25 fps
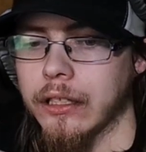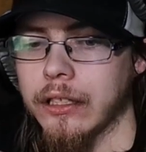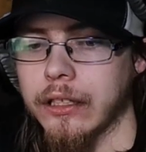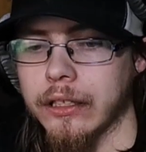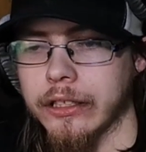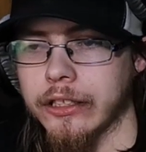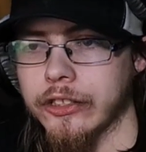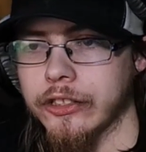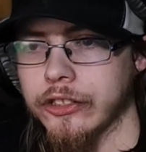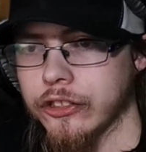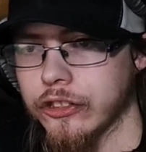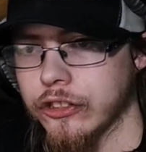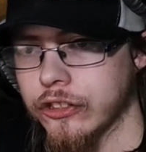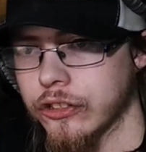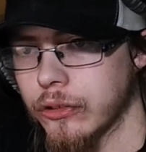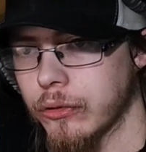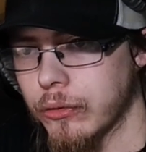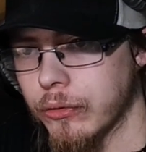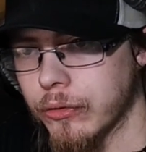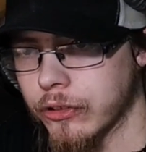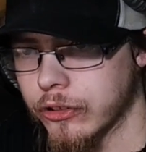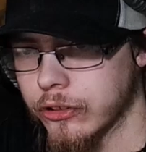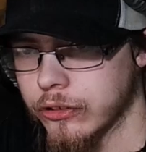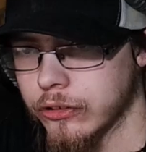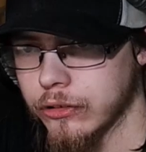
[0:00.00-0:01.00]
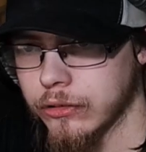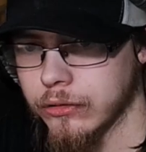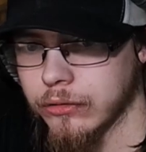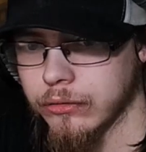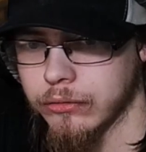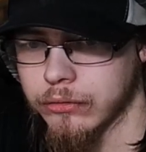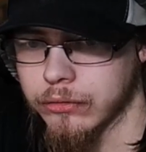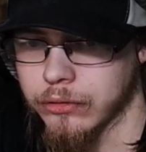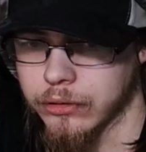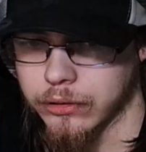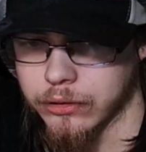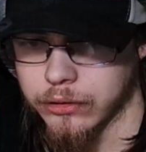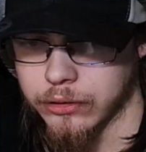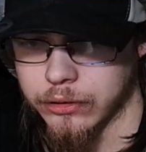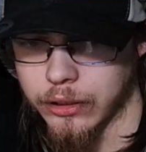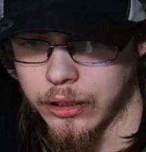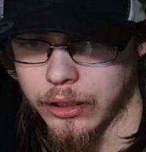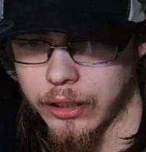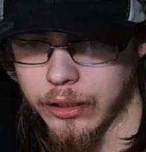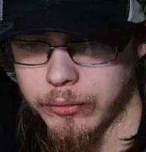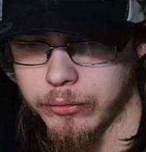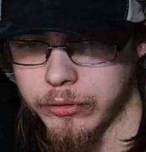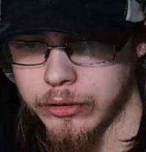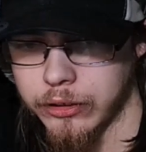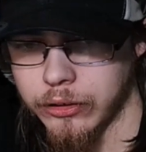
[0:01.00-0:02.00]
Let's just go through,
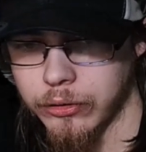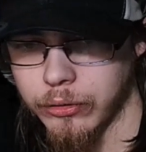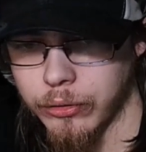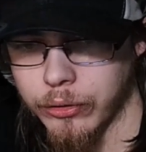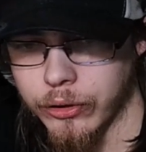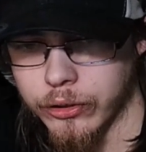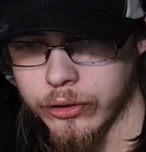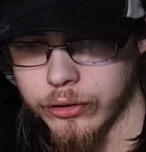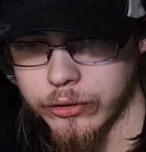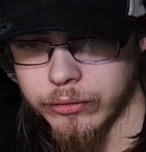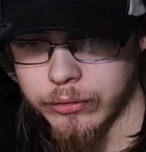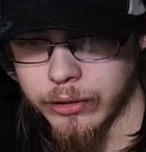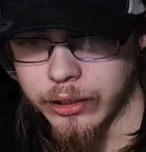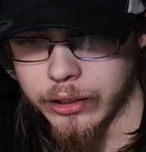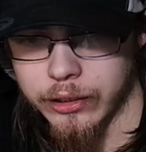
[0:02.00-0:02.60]
I want to go through a